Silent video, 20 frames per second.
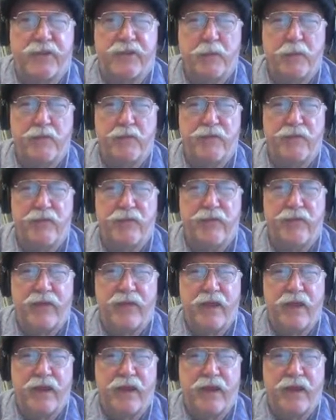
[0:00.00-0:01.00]

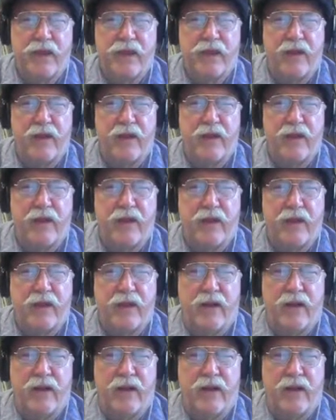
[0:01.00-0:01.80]
No one is speaking in this clip.